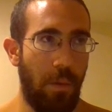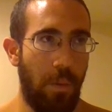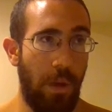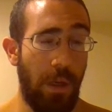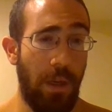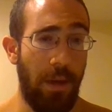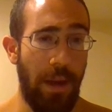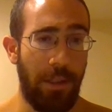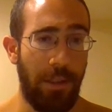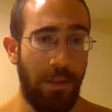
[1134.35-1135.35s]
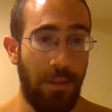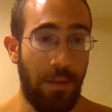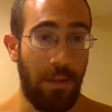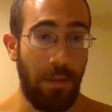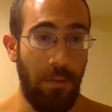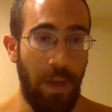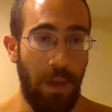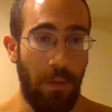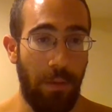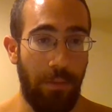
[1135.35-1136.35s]
what connections you
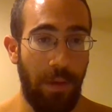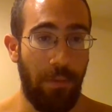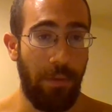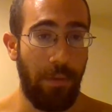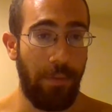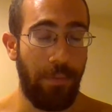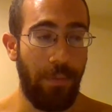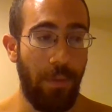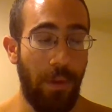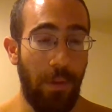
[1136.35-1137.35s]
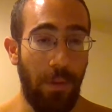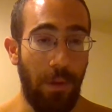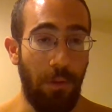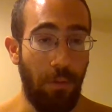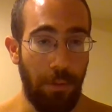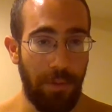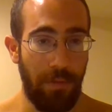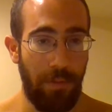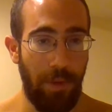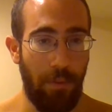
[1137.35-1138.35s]
make with people or groups
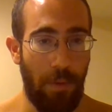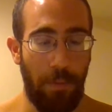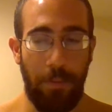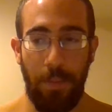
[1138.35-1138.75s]
of people,